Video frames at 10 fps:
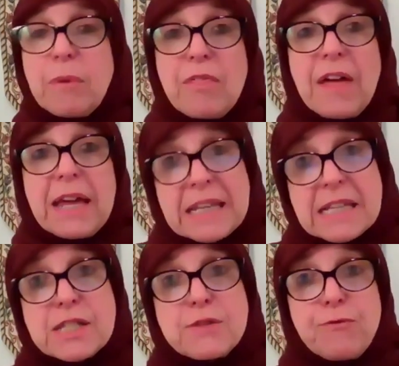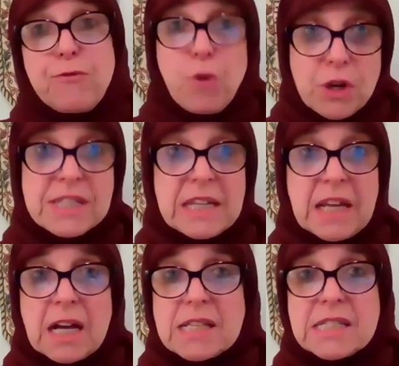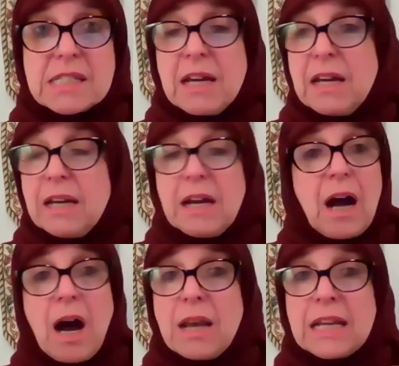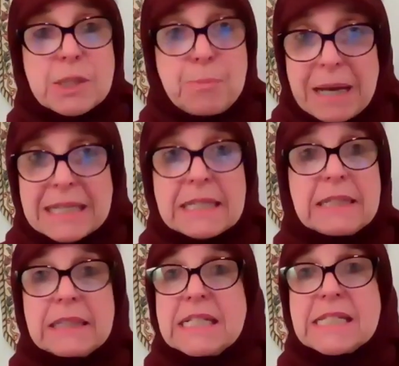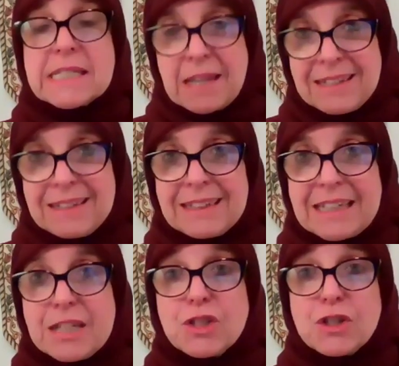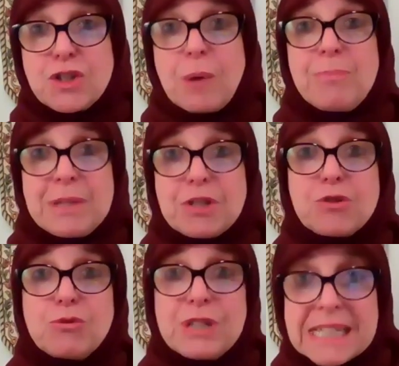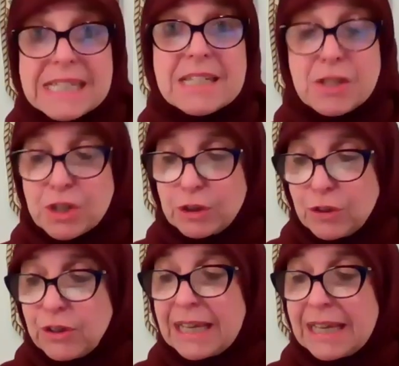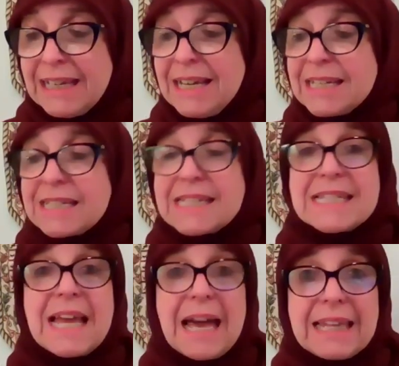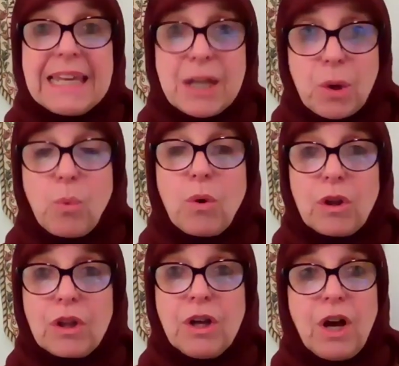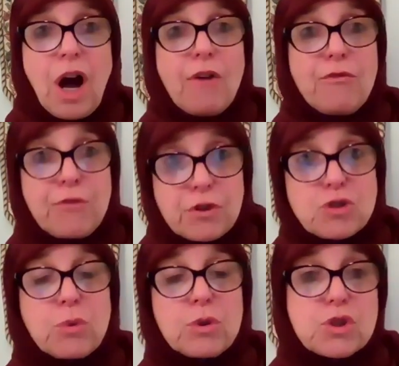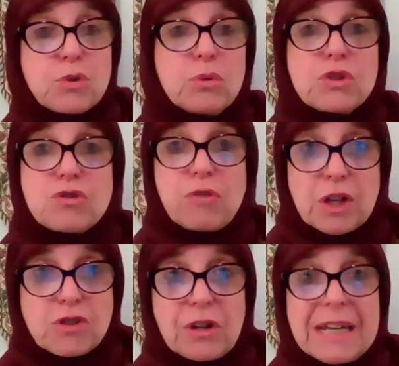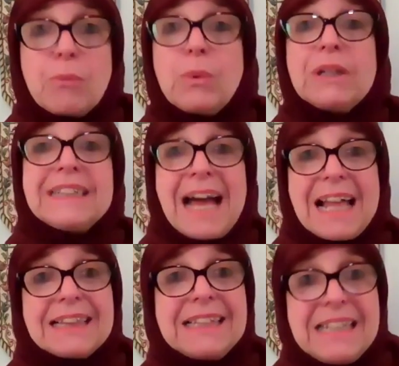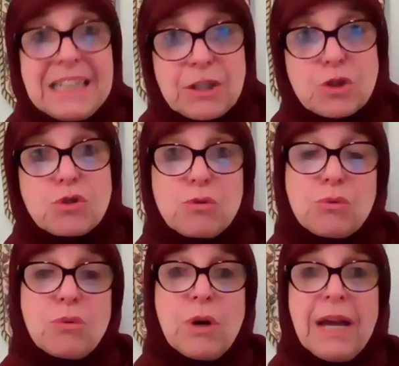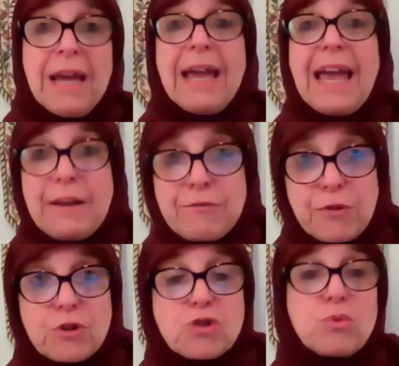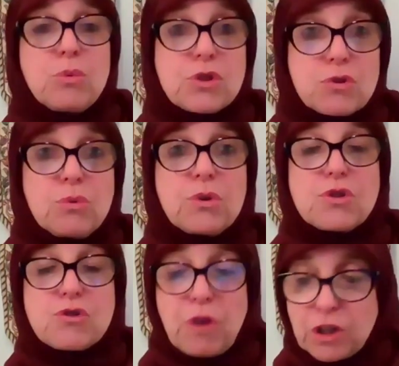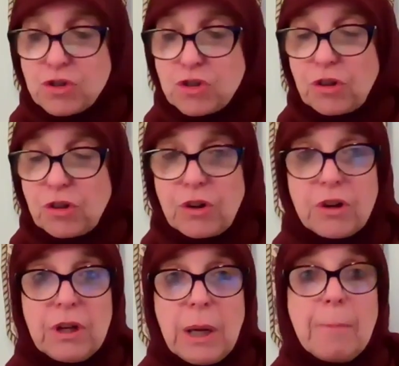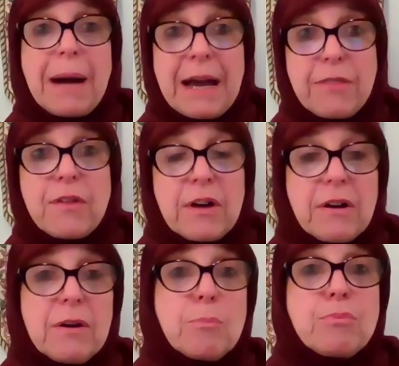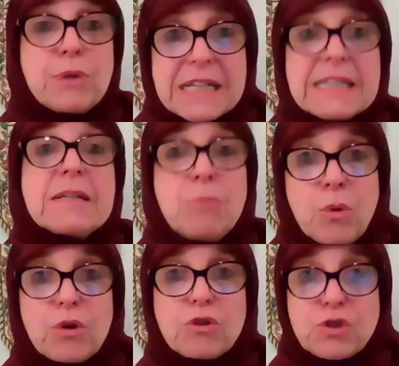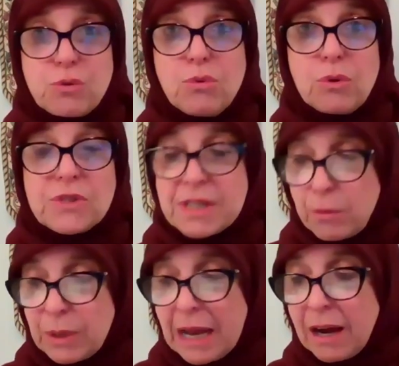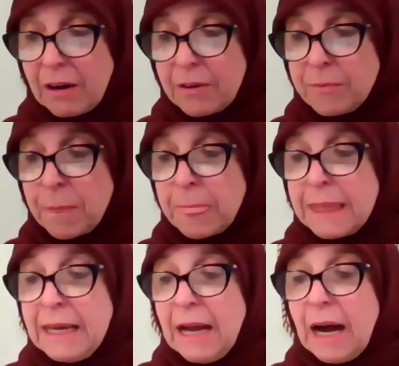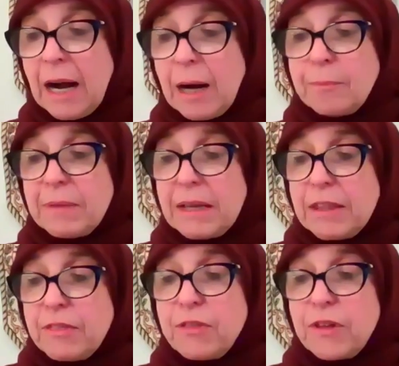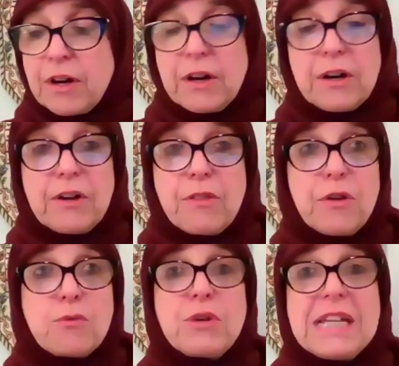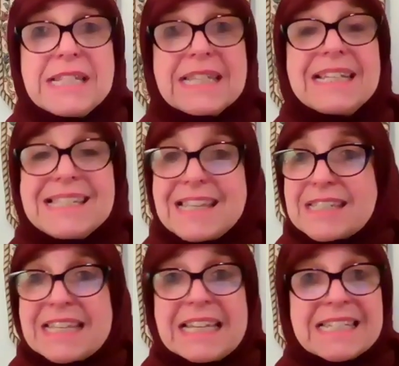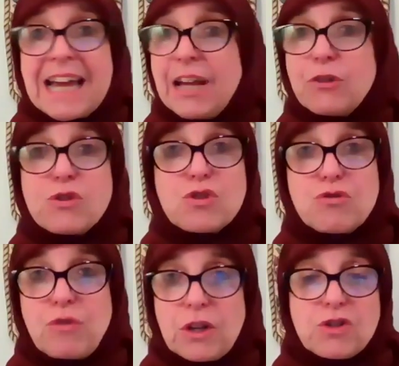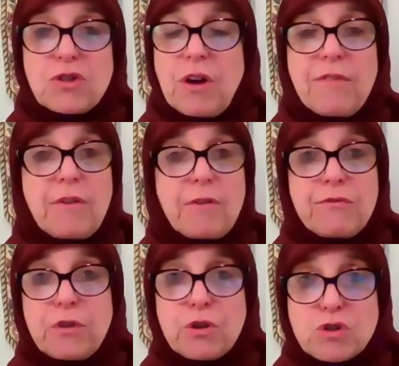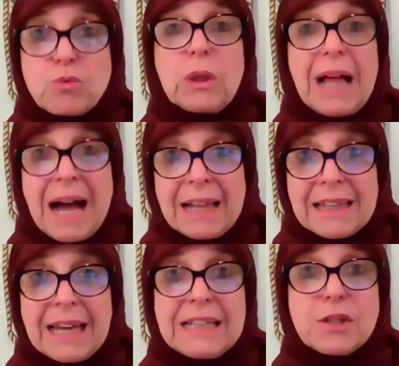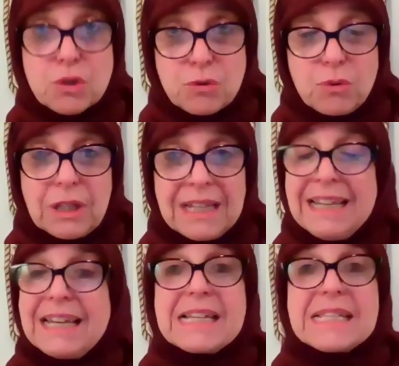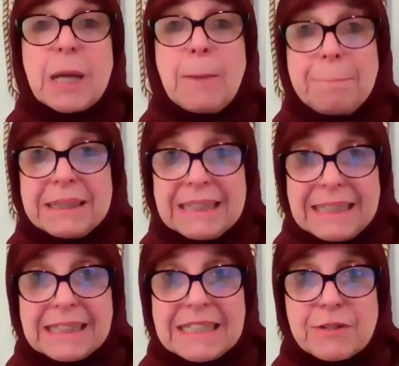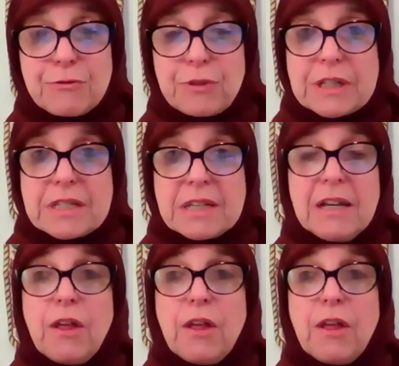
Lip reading: that is forcing us unexpectedly, suddenly, to jump into distance learning does not equal a virtual school structure. It will not lead to a virtual school structure by the bricks and mortar schools that we are. The reason is this: the entire structure of a virtual online school is completely different.